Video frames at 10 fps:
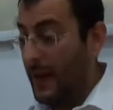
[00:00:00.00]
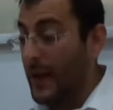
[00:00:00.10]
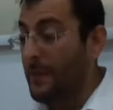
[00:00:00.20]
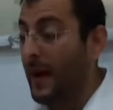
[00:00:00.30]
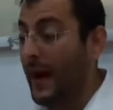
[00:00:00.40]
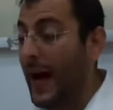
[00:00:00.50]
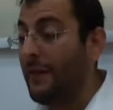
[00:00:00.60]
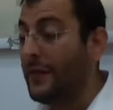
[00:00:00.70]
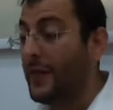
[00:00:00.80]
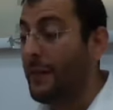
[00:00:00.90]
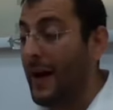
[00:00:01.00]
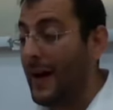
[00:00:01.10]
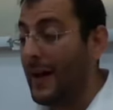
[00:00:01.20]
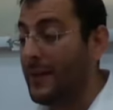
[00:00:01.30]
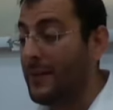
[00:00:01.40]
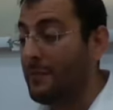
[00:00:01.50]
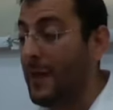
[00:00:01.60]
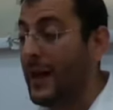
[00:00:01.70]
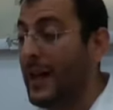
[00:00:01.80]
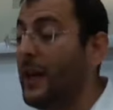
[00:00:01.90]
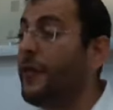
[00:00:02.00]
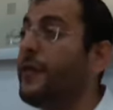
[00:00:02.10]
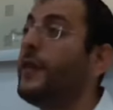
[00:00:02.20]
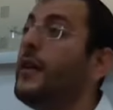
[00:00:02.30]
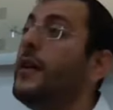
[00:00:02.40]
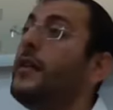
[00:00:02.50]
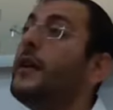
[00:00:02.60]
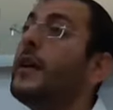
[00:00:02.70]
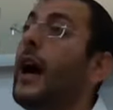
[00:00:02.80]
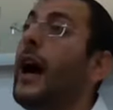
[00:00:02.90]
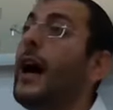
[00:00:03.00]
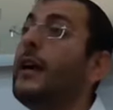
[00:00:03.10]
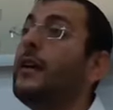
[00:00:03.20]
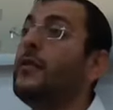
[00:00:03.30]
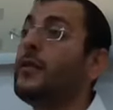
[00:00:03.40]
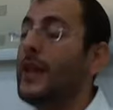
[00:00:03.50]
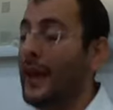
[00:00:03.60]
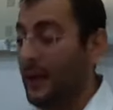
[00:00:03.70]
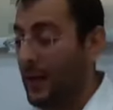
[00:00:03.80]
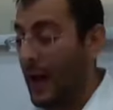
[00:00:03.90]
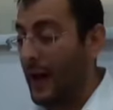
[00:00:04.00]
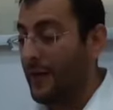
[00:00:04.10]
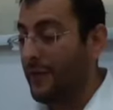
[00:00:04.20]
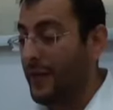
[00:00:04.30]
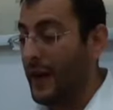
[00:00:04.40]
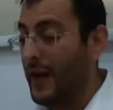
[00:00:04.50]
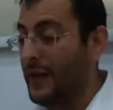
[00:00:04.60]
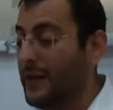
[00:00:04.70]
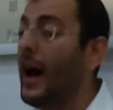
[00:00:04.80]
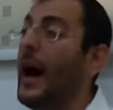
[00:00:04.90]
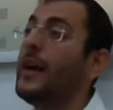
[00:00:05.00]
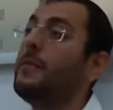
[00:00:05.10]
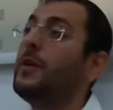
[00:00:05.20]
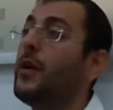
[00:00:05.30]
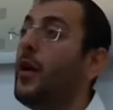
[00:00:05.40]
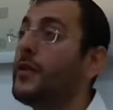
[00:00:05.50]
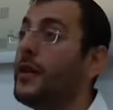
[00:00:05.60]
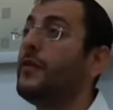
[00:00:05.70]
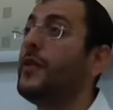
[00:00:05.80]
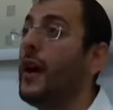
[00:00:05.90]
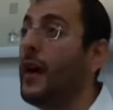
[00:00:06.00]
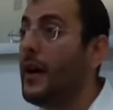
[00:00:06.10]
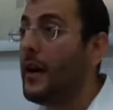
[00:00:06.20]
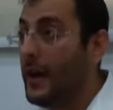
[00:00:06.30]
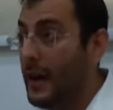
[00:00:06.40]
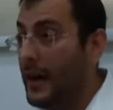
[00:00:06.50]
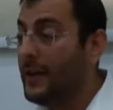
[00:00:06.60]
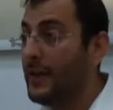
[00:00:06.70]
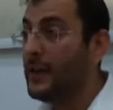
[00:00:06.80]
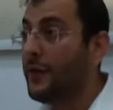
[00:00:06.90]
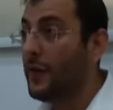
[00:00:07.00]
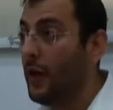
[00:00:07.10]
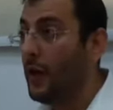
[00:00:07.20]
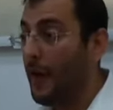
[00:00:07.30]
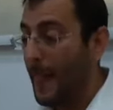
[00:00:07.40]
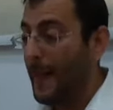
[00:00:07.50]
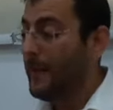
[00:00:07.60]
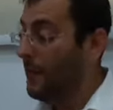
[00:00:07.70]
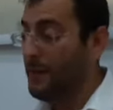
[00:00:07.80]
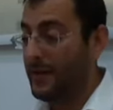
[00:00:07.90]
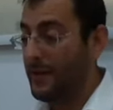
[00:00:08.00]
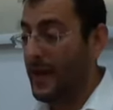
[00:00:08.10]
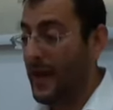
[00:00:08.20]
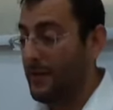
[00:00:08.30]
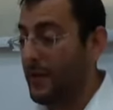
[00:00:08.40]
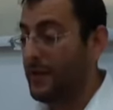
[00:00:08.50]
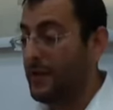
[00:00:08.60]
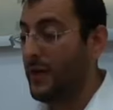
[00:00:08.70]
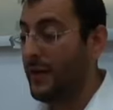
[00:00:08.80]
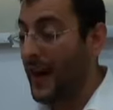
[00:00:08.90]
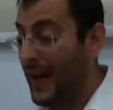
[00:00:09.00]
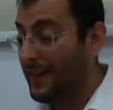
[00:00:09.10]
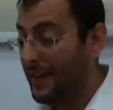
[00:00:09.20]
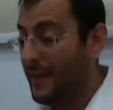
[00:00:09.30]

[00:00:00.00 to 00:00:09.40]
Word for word: That if the guy, the second guy, fell in, died because of the hitting the floor, not because of the hevel, because of the chavat,